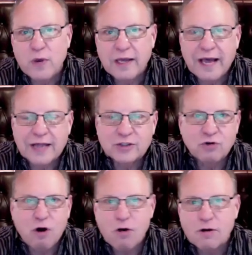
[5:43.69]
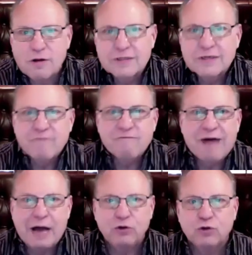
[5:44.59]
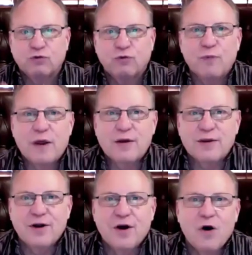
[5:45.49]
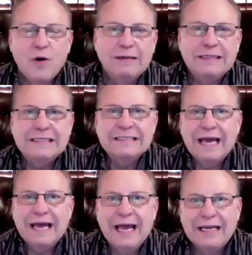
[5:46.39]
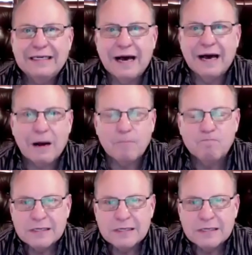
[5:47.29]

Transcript: I got strong values from there, you know, and you